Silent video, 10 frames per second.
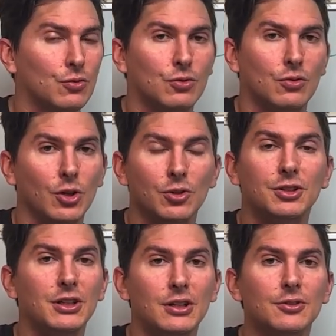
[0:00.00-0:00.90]

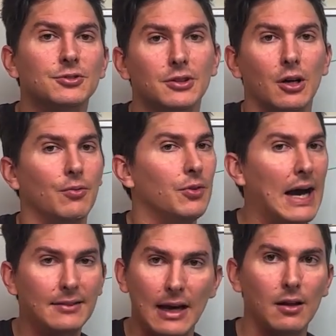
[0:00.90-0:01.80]
13 years ago,
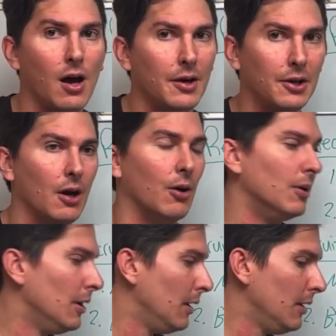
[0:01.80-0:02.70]
not that long ago.
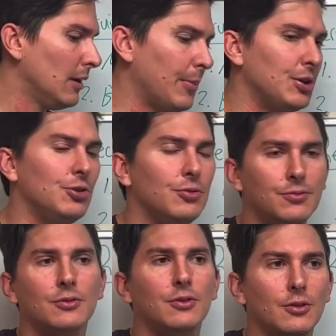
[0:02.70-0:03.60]
I mean,
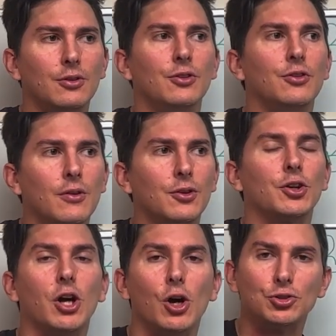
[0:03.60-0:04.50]

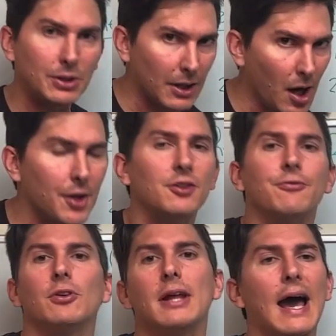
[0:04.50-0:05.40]
your coach would get on you
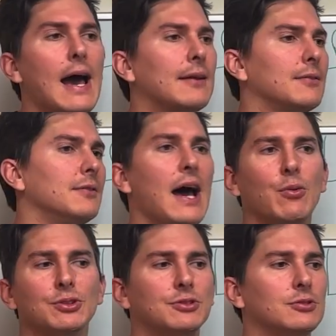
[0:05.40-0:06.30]
for that. That
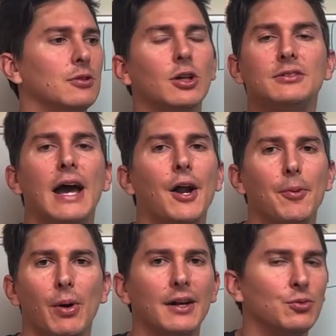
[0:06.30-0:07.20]
was looked down
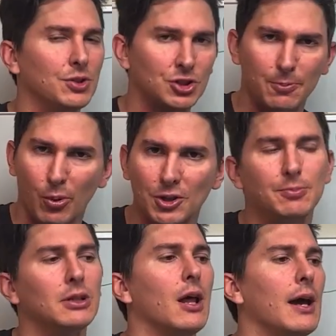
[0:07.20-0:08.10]
upon. It wasn't
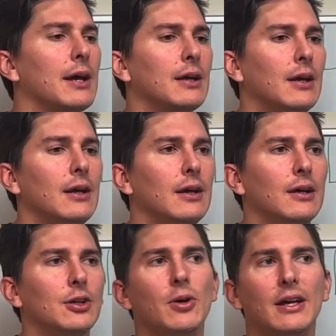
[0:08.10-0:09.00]
sportsmanlike.
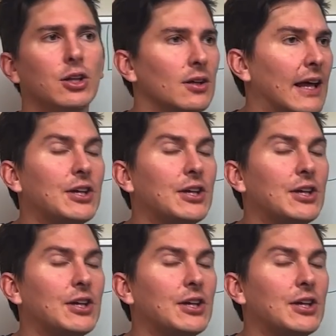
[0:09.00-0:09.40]
It looked like you